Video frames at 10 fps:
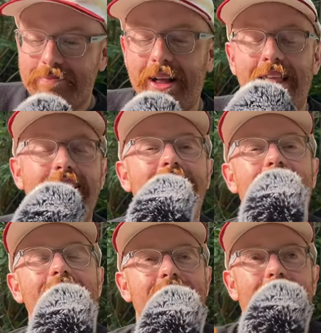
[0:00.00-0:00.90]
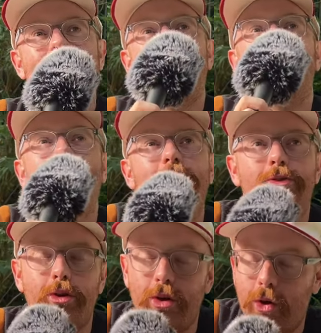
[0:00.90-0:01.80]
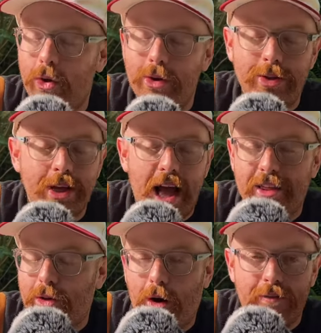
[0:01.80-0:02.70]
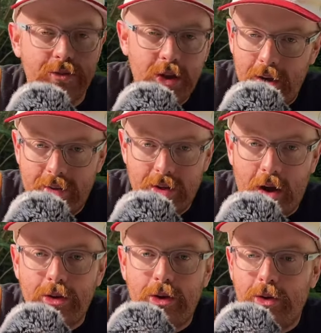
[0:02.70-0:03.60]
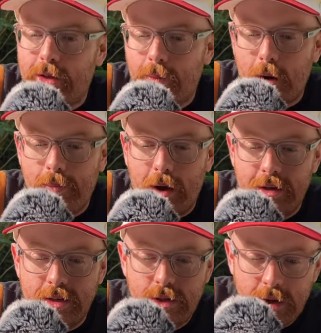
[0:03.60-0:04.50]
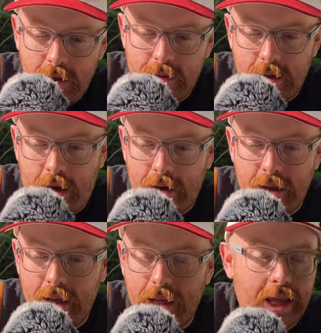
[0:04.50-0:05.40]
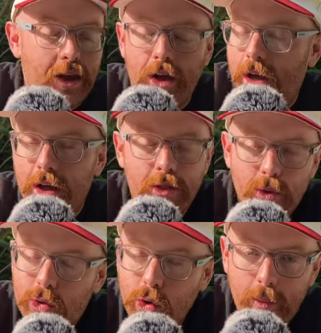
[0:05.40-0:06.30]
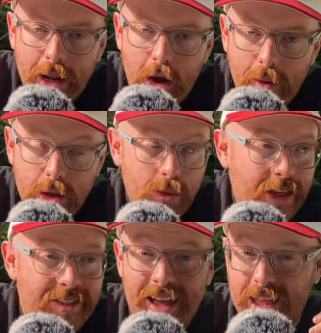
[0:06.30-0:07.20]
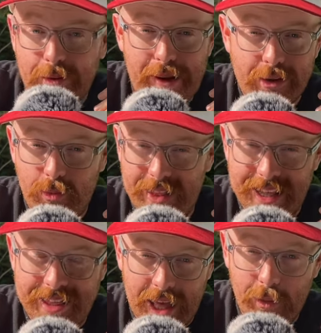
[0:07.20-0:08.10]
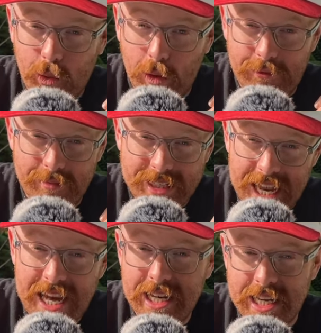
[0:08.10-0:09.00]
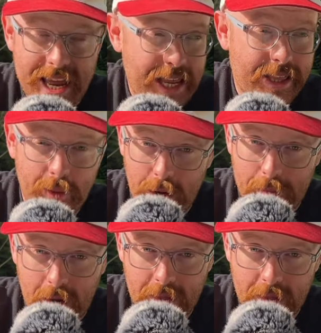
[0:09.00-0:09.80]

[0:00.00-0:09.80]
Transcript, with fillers: but like seriously, do you use a soft d sound? Do you use a more pointed t sound? Like, there's so many options within. That's a spectrum in itself, going from D to T. Sit with your mouth